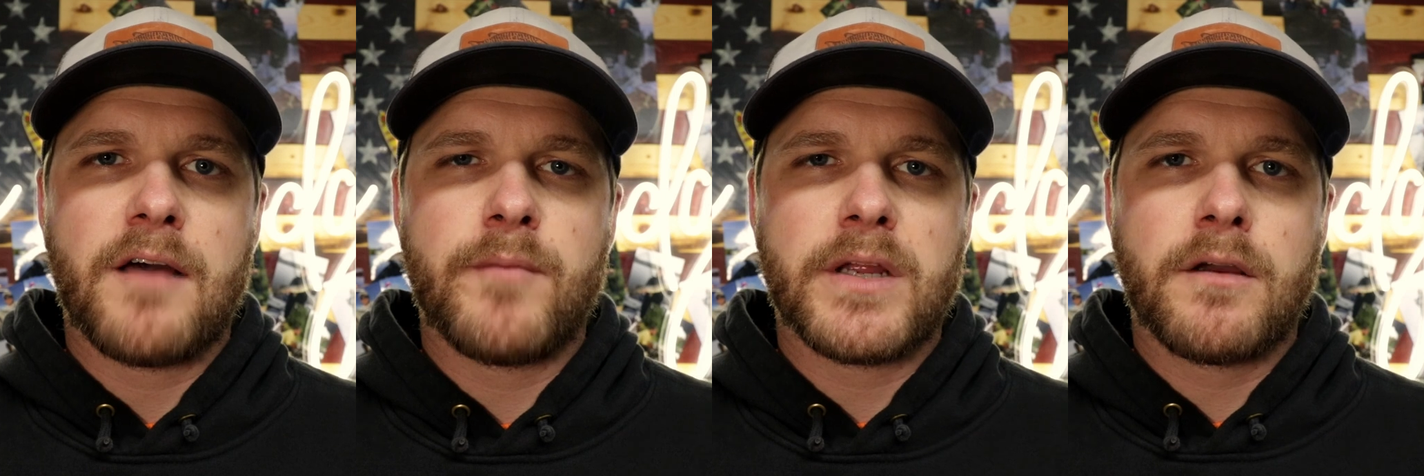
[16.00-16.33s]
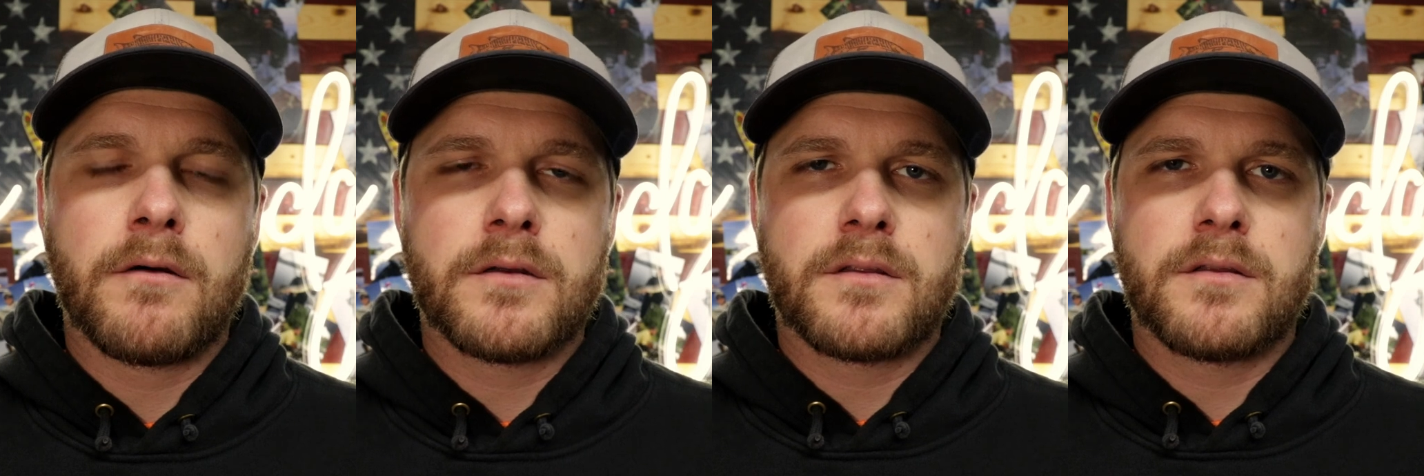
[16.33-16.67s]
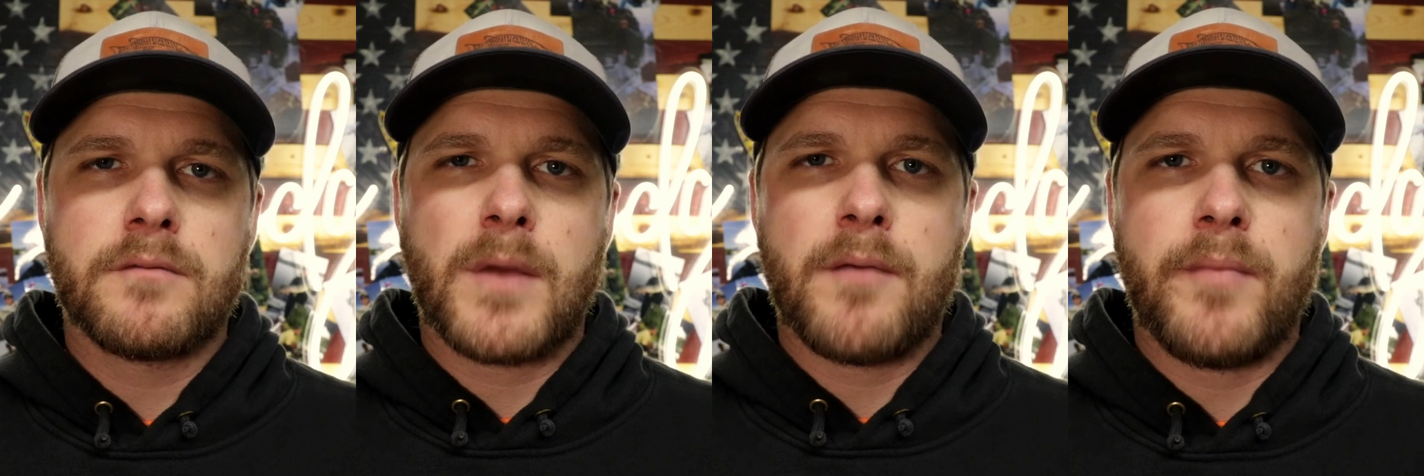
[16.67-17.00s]
I've been going
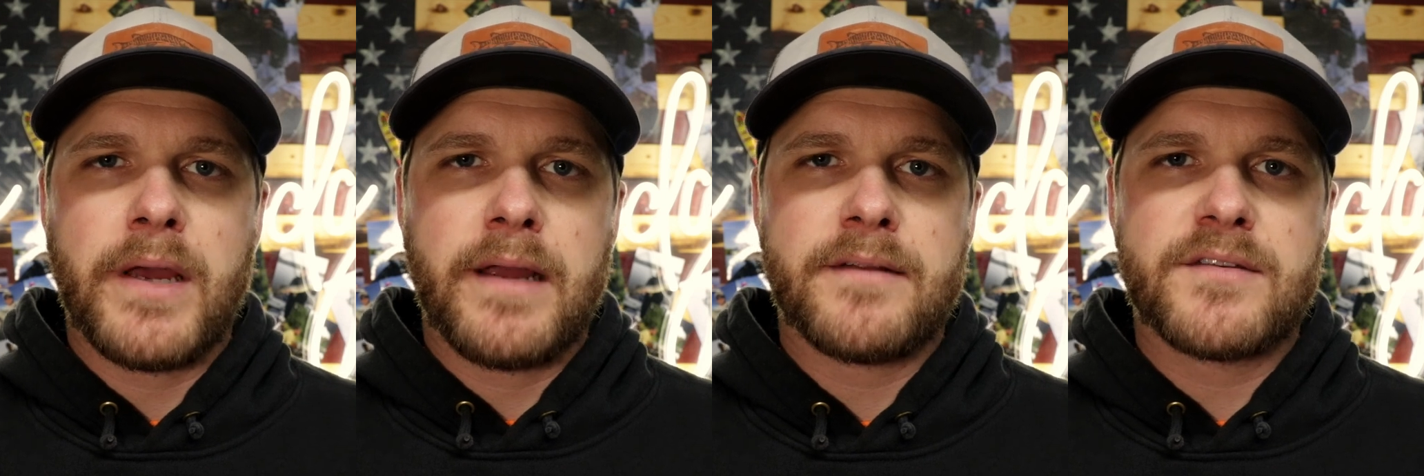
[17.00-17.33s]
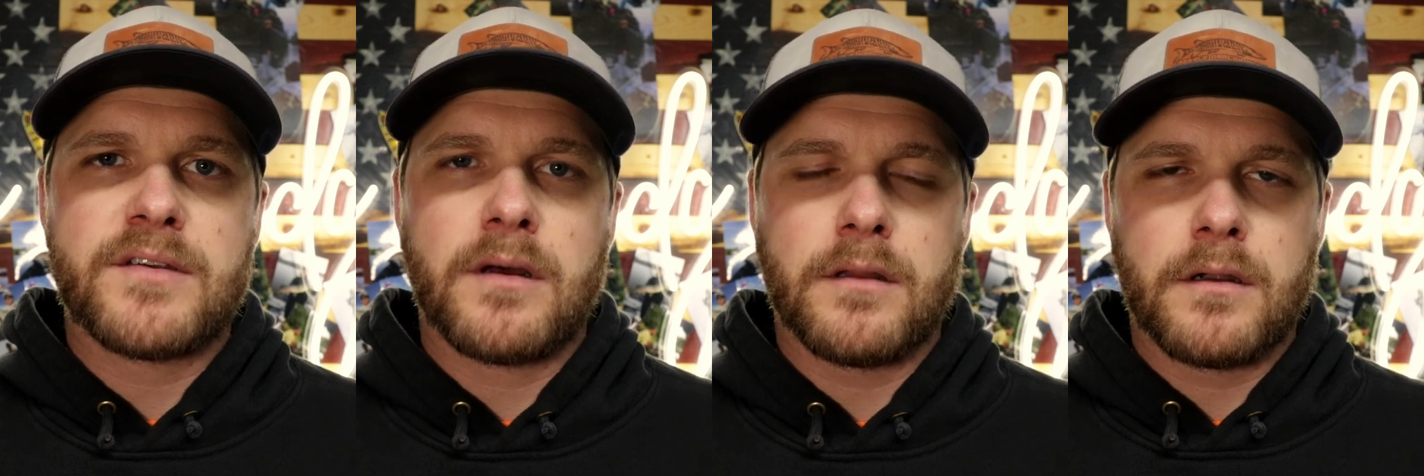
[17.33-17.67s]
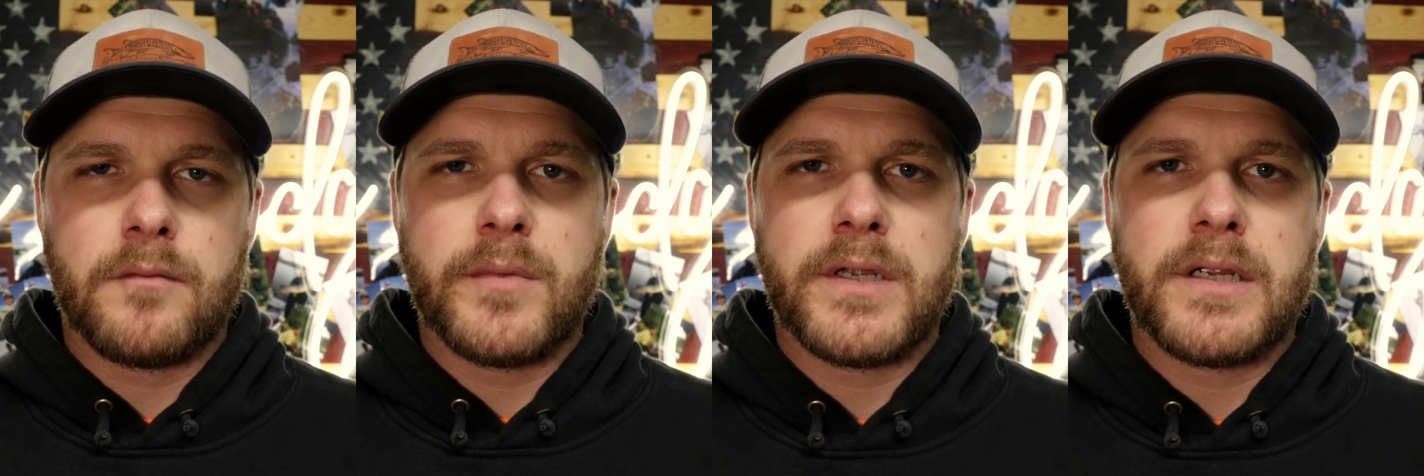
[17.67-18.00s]
through my baits a
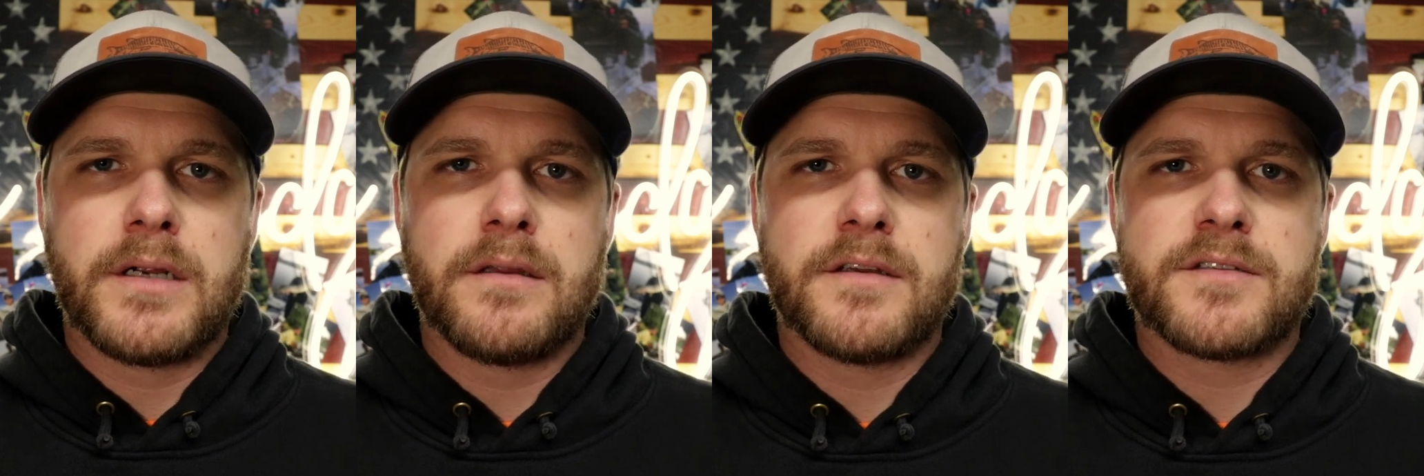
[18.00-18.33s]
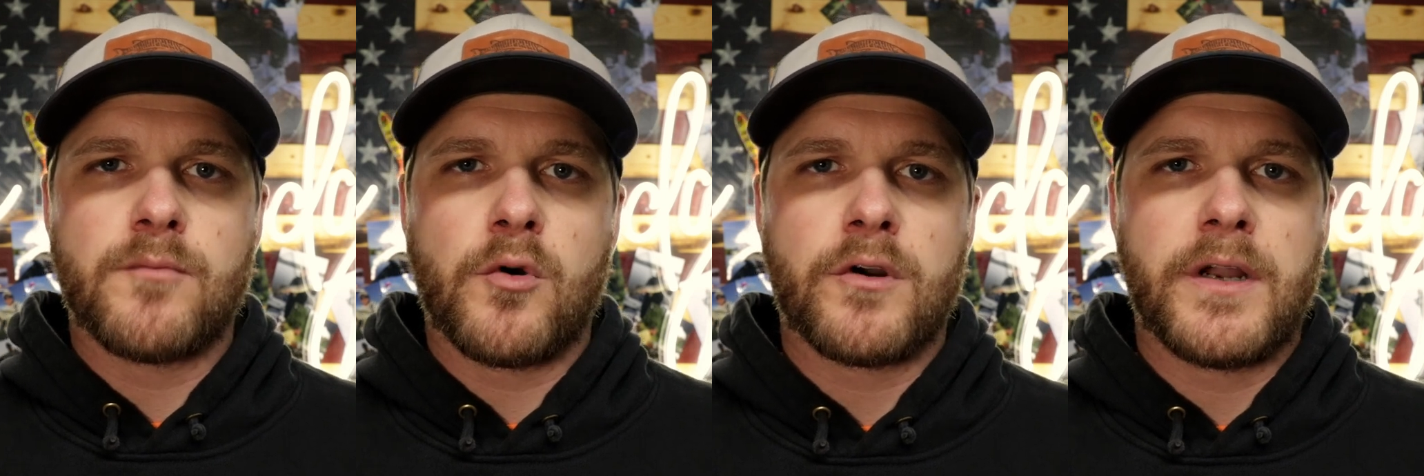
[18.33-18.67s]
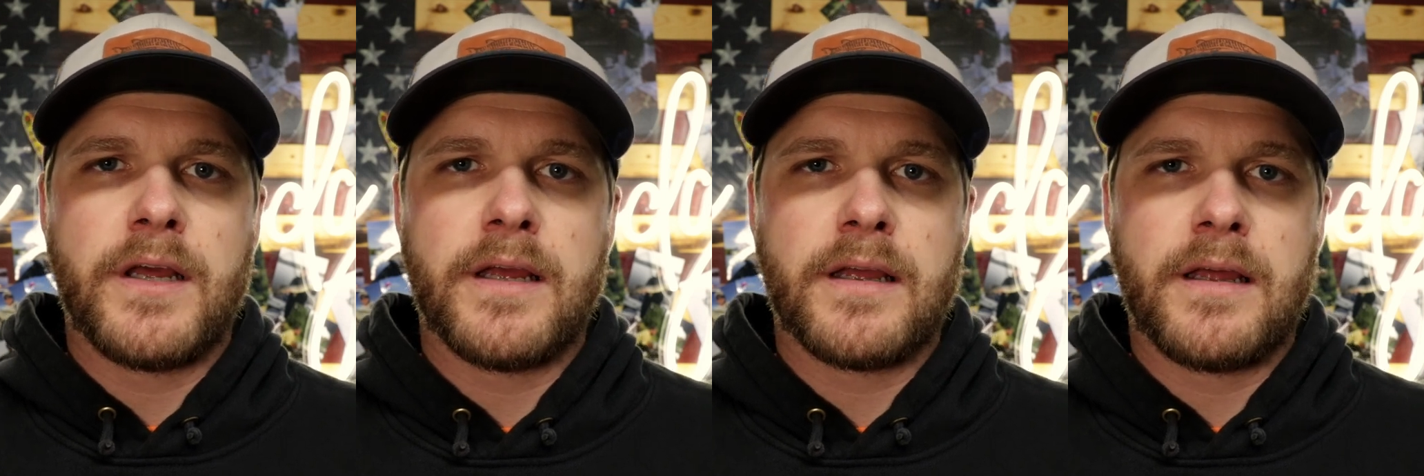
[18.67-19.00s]
little bit here this
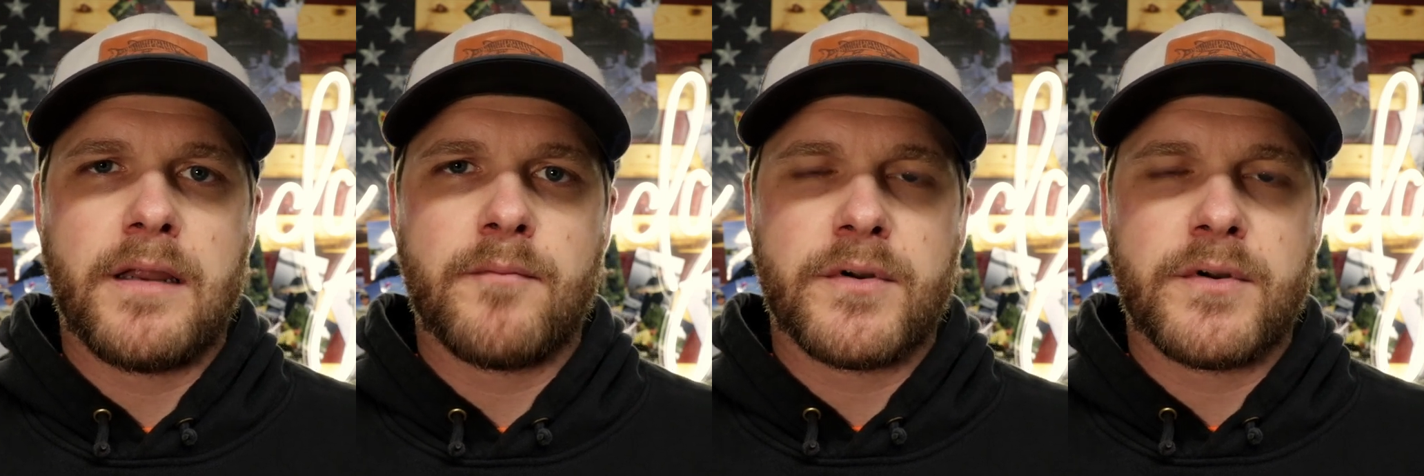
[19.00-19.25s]
morning and in